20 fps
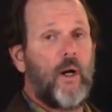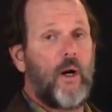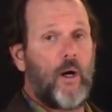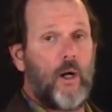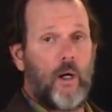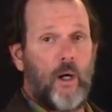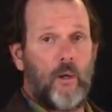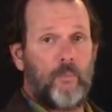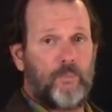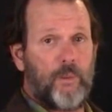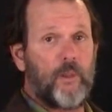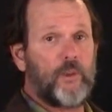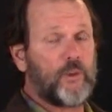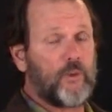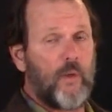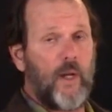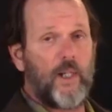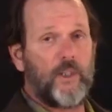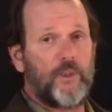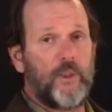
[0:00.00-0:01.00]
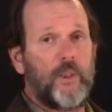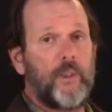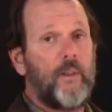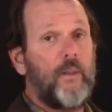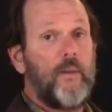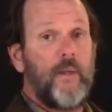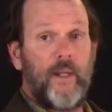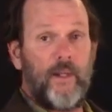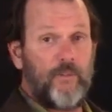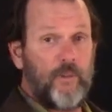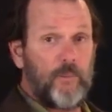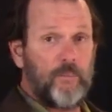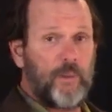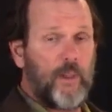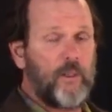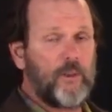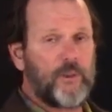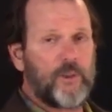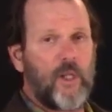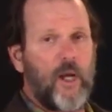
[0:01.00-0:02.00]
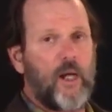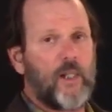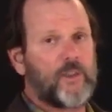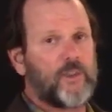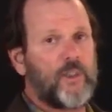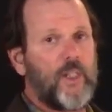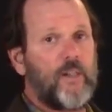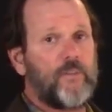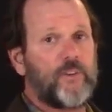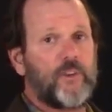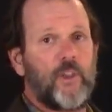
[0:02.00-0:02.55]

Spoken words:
or postgraduate and even postdoc stuff.